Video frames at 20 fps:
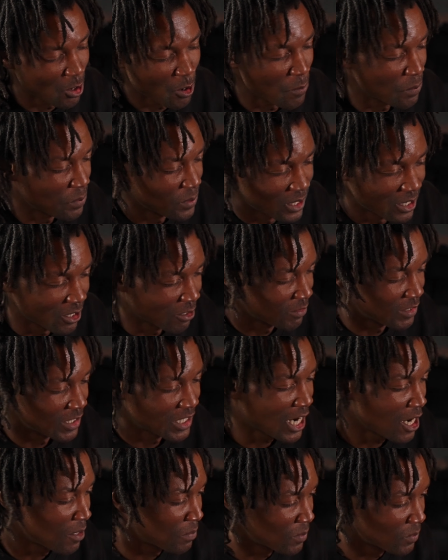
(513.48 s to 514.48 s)
opening of his
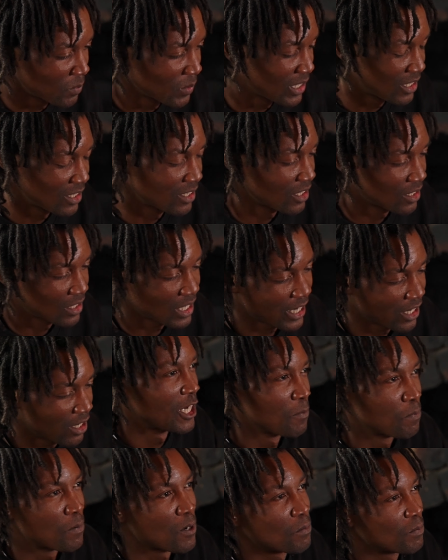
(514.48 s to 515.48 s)
album, where it's just like,
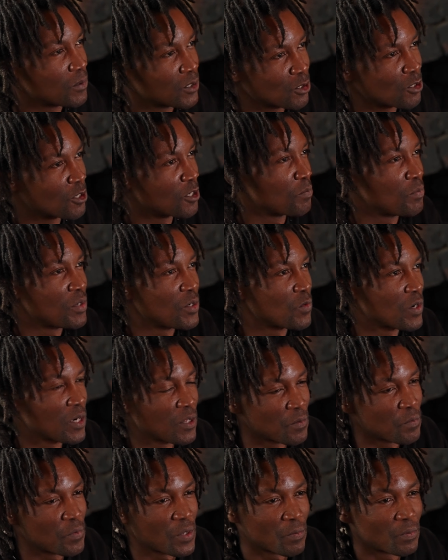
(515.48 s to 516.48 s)
hip hop is gonna be where
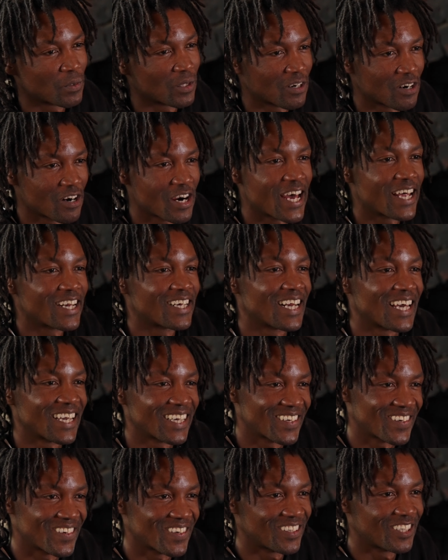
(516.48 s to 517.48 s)
the people are at.
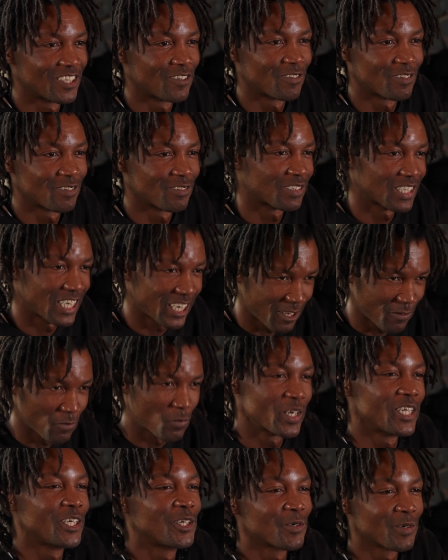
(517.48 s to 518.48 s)
Like, you know, it's like, if
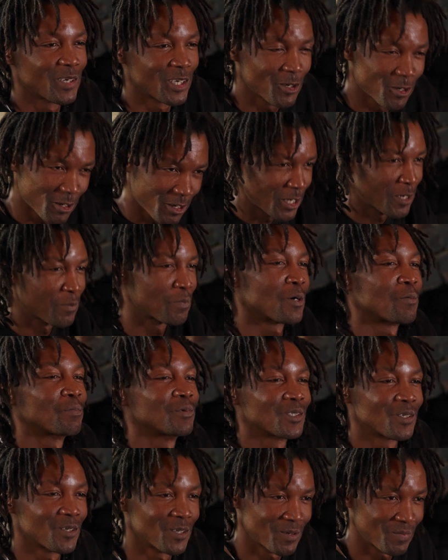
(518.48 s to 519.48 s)
we're doing good, hip hop
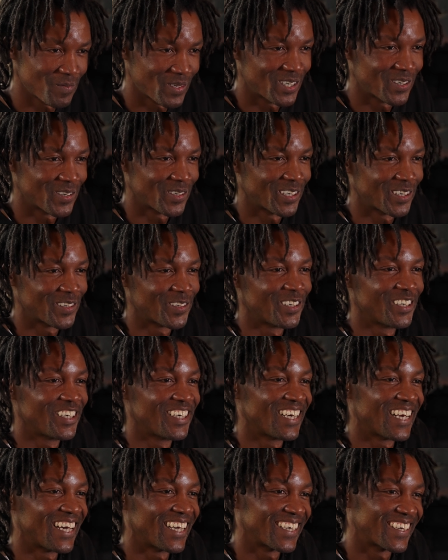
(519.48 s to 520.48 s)
is gonna be doing good.
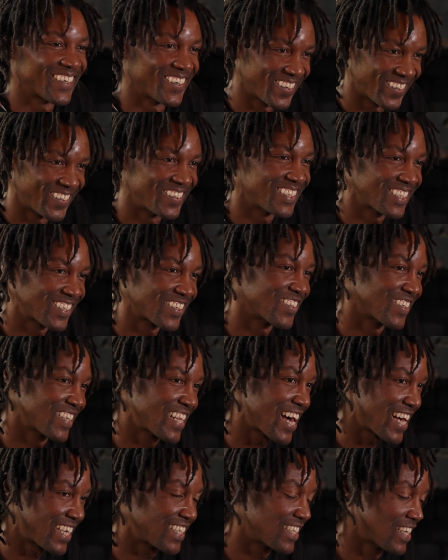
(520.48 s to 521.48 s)
Like, you know, and so
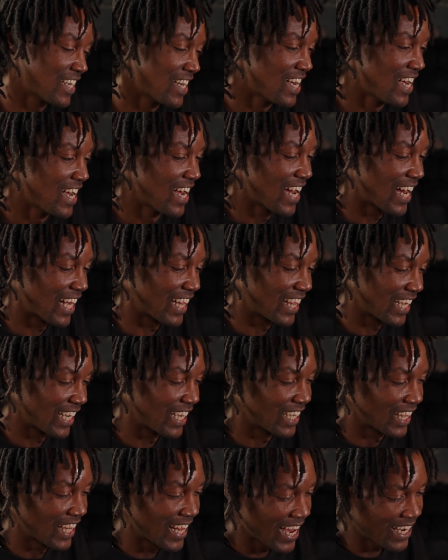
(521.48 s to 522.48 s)
that, I
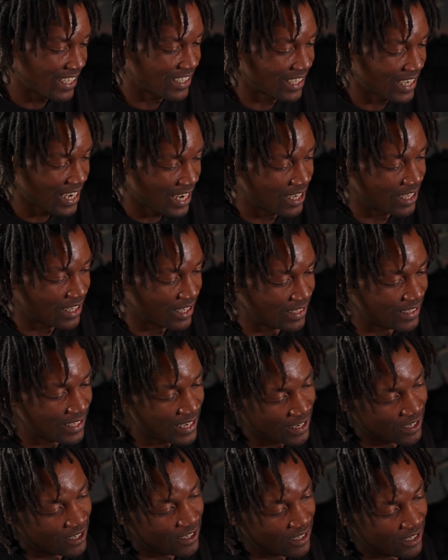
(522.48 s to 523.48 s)
think that's kind of the
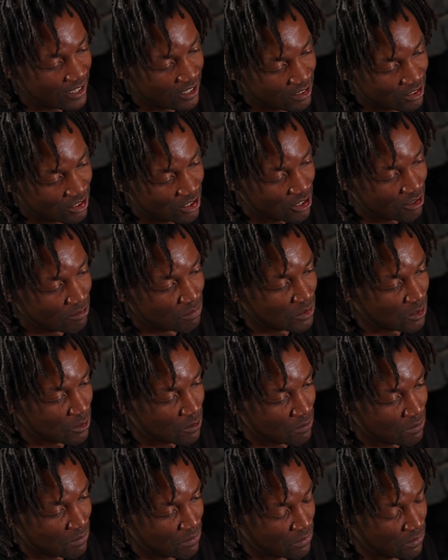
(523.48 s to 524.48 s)
tenet in terms
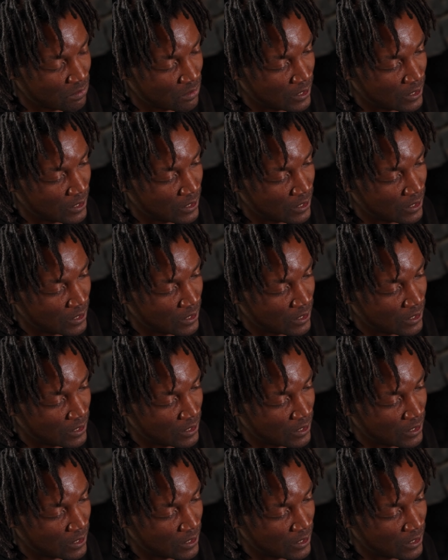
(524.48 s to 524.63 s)
of